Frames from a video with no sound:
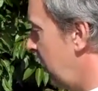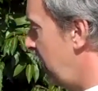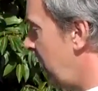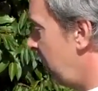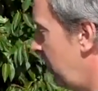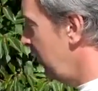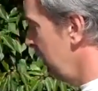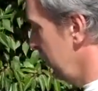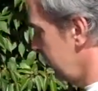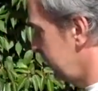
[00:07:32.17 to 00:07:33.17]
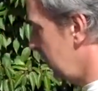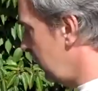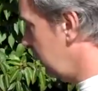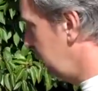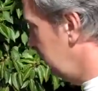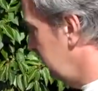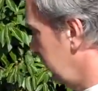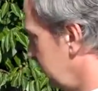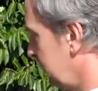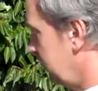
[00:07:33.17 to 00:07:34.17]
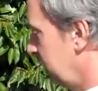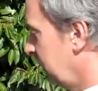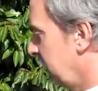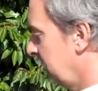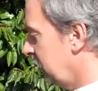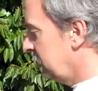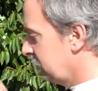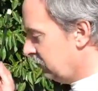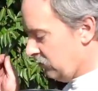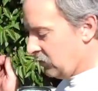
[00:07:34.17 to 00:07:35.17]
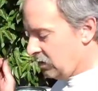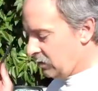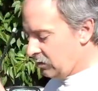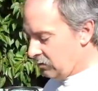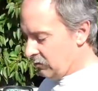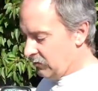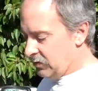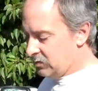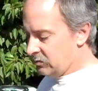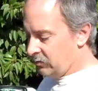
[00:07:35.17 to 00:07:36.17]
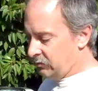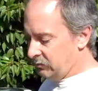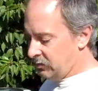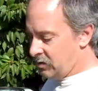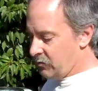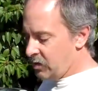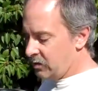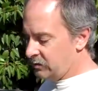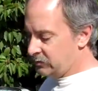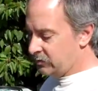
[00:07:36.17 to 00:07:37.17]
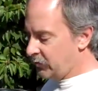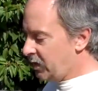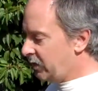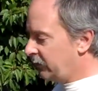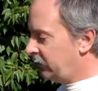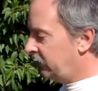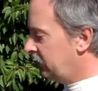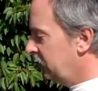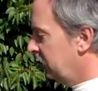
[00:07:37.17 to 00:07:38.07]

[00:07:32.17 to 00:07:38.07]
Yeehaw! So, is it my vehicle biodiesel compatible?